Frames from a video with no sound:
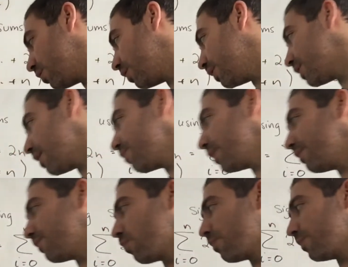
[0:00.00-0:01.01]
Instead of writing
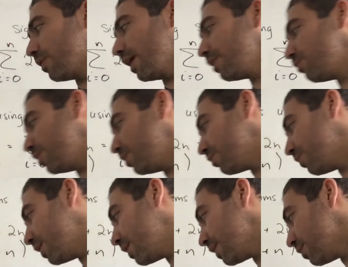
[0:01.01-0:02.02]
4 over 9, we could
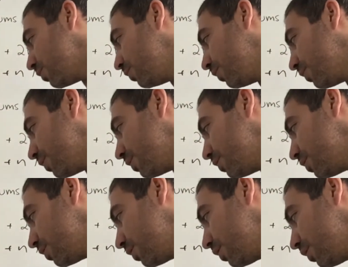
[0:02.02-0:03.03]
write it as 2/3
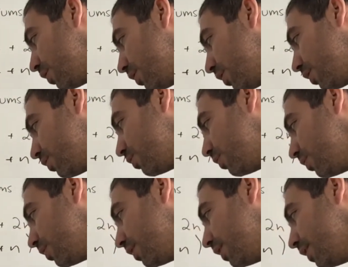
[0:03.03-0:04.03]
to
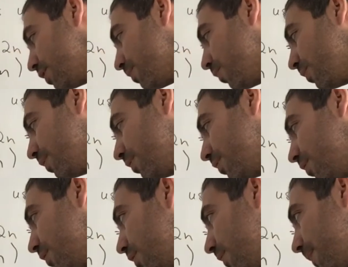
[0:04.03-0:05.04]
the exponent
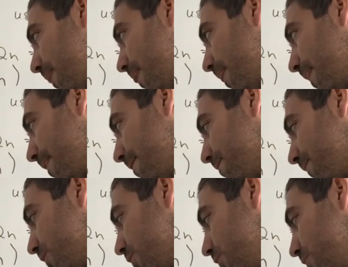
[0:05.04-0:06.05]

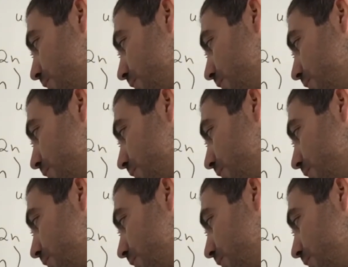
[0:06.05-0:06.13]
2,